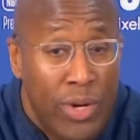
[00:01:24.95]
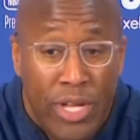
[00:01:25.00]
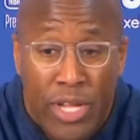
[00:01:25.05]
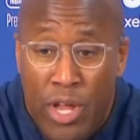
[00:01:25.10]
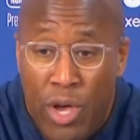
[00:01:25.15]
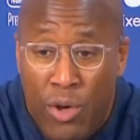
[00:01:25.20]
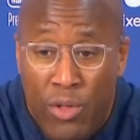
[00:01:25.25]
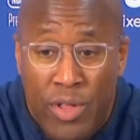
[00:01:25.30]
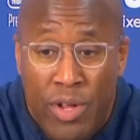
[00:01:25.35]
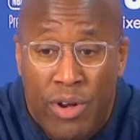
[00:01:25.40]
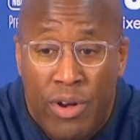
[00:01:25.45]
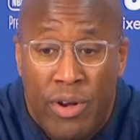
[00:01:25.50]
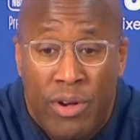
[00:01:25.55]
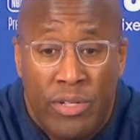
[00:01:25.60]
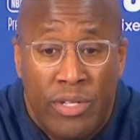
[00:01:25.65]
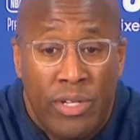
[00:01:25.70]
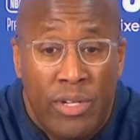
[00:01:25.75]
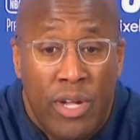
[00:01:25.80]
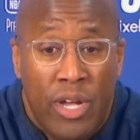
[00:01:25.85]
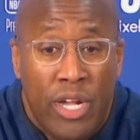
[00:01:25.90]
We know
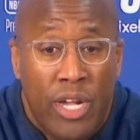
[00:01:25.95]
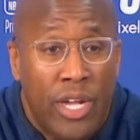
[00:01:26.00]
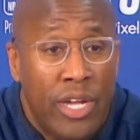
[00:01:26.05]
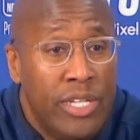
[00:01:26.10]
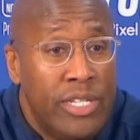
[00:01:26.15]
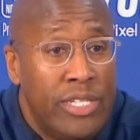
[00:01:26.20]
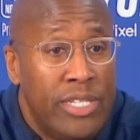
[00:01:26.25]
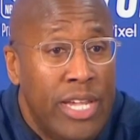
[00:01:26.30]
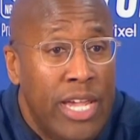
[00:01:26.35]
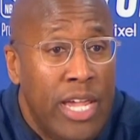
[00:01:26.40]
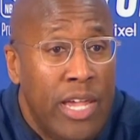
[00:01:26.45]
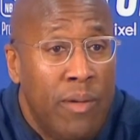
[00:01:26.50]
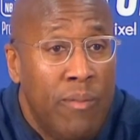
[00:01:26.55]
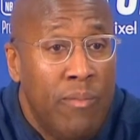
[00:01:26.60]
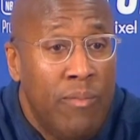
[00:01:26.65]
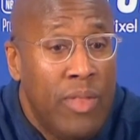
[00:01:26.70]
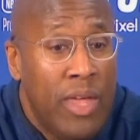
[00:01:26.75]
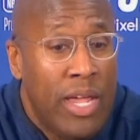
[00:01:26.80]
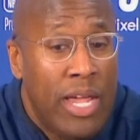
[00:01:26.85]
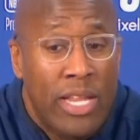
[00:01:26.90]
they're a good
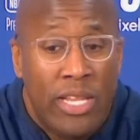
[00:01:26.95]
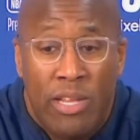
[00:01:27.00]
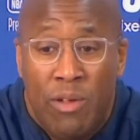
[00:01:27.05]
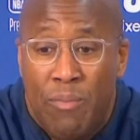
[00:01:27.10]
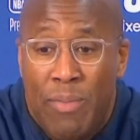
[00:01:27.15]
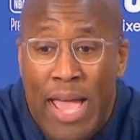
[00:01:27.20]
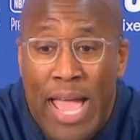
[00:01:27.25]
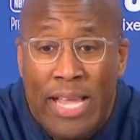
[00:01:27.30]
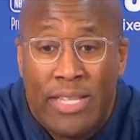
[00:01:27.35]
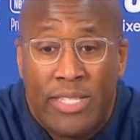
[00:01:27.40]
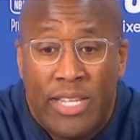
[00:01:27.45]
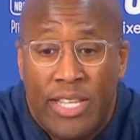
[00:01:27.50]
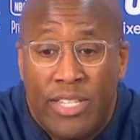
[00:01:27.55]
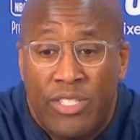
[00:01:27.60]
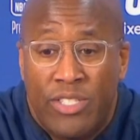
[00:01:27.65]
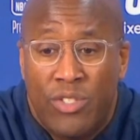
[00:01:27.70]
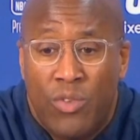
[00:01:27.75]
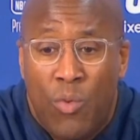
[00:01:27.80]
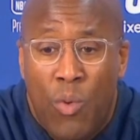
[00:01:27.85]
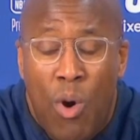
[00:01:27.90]
team. They got their backs
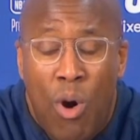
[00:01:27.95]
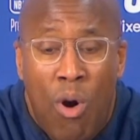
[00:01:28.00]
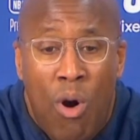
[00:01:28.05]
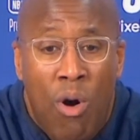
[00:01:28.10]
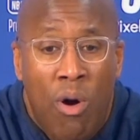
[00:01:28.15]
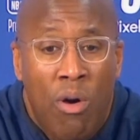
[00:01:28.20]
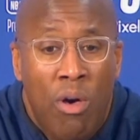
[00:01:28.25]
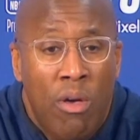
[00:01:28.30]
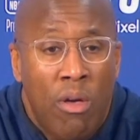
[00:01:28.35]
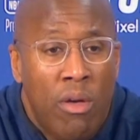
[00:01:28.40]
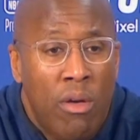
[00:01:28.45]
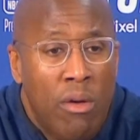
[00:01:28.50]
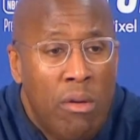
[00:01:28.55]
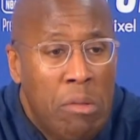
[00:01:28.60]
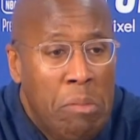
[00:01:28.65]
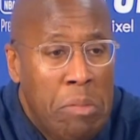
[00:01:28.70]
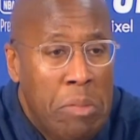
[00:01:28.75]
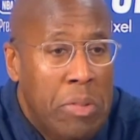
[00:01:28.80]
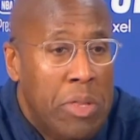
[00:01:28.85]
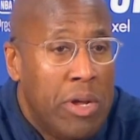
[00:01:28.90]
against the wall
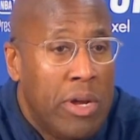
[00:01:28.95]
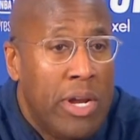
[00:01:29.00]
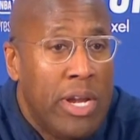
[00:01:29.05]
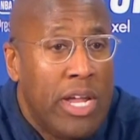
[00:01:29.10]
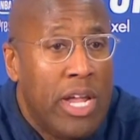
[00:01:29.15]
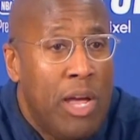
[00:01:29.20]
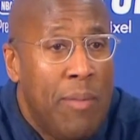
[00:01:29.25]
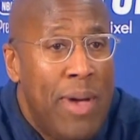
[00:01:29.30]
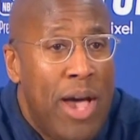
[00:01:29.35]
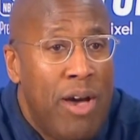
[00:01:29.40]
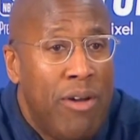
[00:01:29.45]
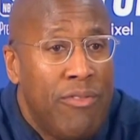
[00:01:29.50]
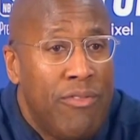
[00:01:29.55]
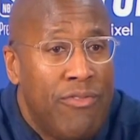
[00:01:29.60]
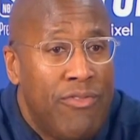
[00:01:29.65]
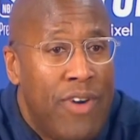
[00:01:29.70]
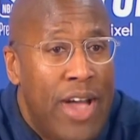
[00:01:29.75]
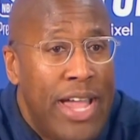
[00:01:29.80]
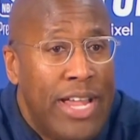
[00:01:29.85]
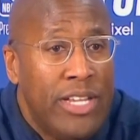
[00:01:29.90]
they're going to come out
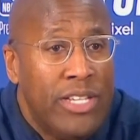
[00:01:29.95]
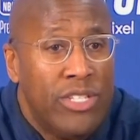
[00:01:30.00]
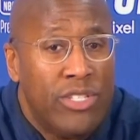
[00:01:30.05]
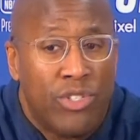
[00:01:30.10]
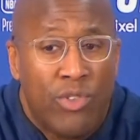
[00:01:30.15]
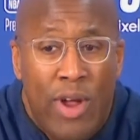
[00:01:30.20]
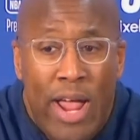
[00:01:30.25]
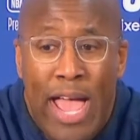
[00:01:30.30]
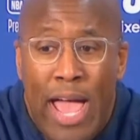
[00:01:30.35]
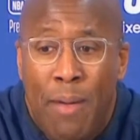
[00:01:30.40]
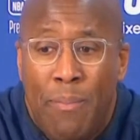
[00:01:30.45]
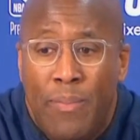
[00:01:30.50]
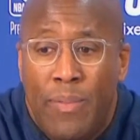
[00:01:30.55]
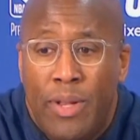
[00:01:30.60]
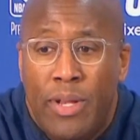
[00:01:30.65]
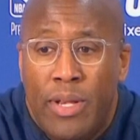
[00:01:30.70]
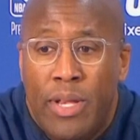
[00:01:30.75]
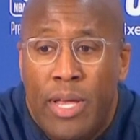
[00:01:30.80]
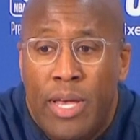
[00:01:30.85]
and fight and scrap.